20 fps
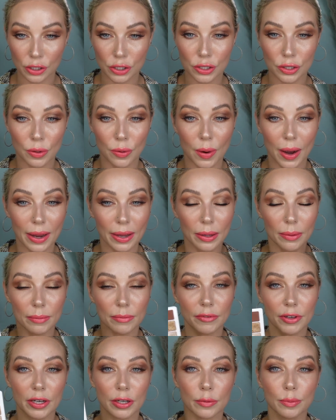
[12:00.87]
So I
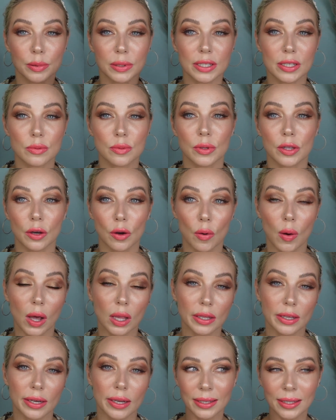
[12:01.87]
am very pleased with the
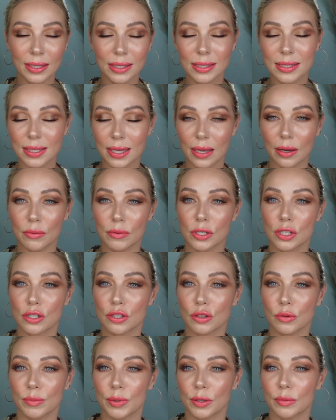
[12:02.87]
quality. I can't say I was
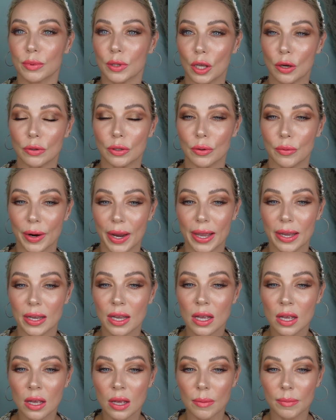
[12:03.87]
super blown
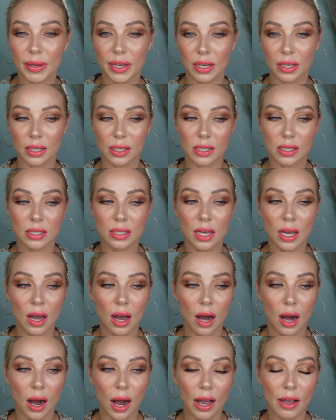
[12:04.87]
away because
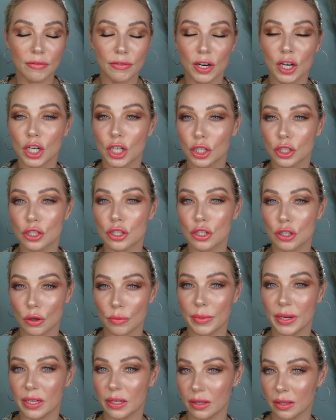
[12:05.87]
I've heard
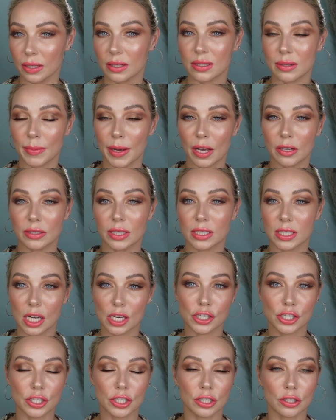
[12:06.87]
so many things about
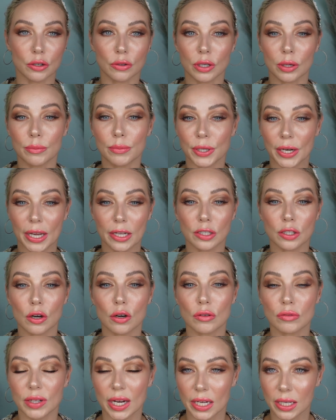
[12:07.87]
Natasha Denona brand
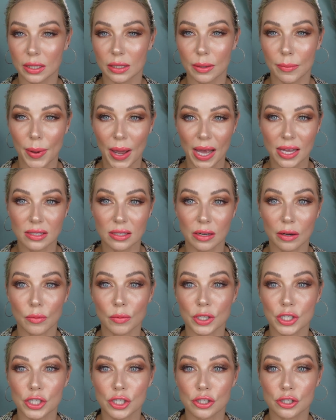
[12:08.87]
already in the past, and I
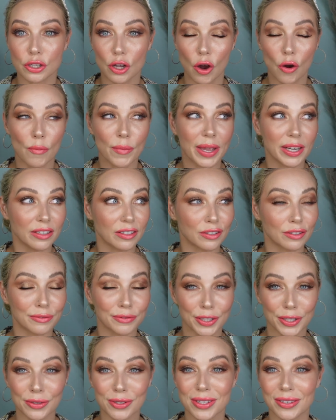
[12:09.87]
watched so many
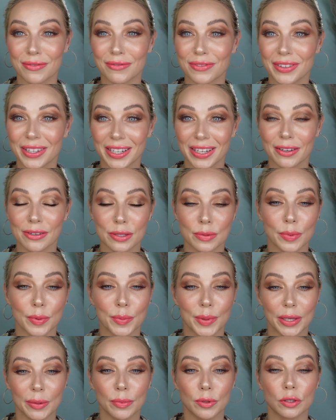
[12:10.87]
reviews and videos of
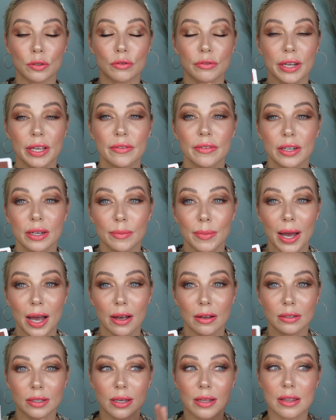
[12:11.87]
people raving
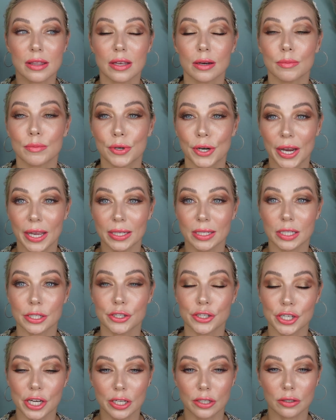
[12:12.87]
about the brand in
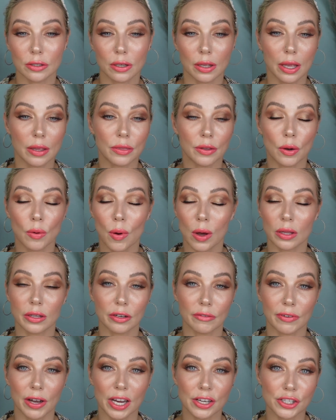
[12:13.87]
general and the quality
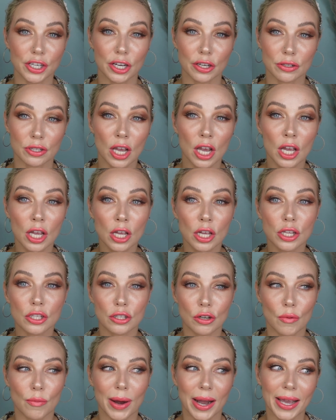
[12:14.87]
of eyeshadows.
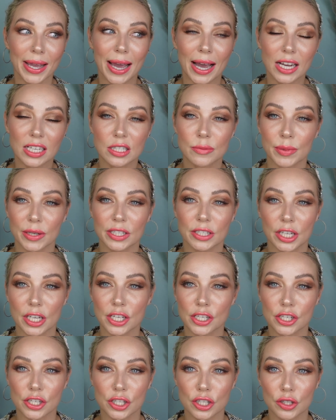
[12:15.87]
So my
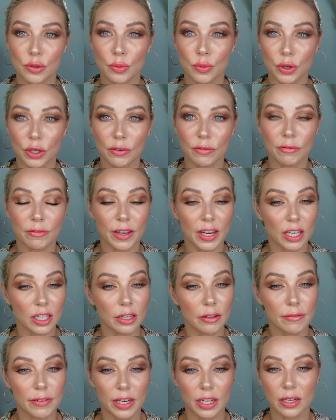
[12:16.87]
expectations were
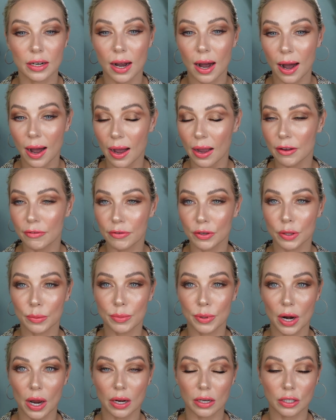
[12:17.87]
very, very high for the
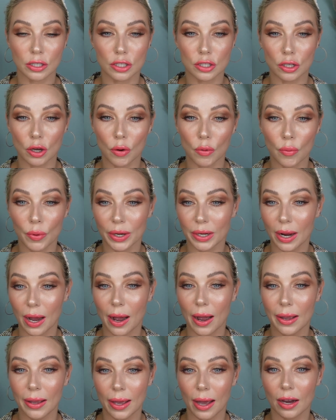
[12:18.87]
product. So when
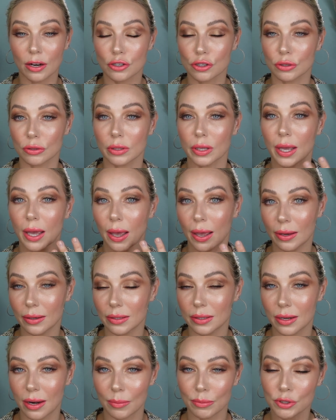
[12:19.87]
I actually
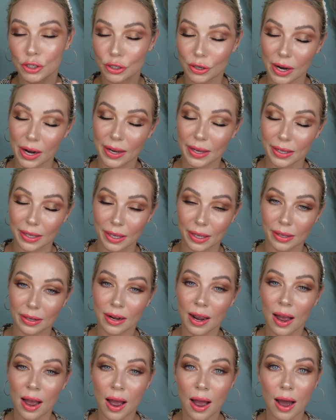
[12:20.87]
ended up trying
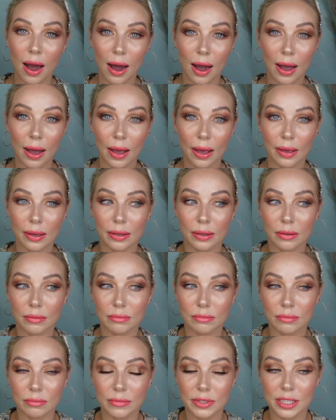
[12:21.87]
it, I
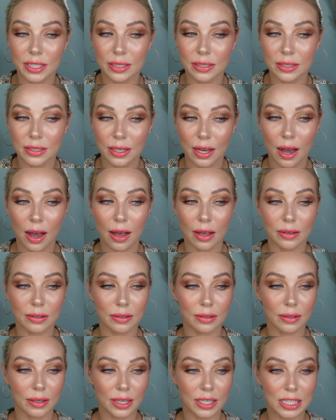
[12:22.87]
did
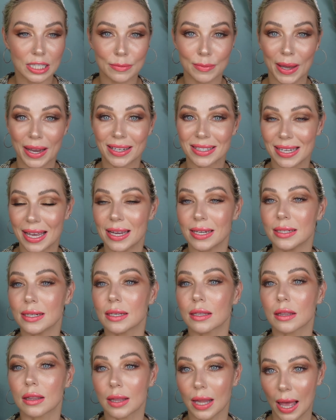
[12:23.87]
not expect any
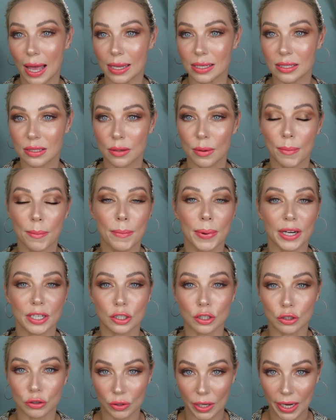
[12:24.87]
less
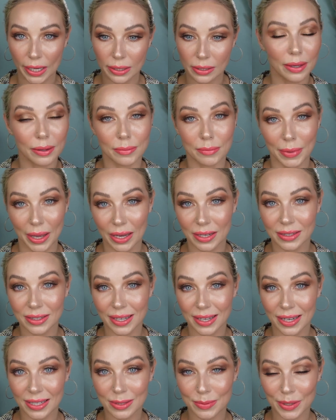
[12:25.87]
but great. It met
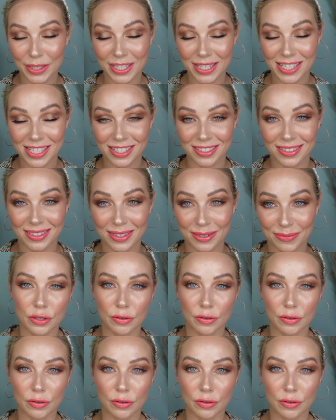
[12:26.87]
the expectations.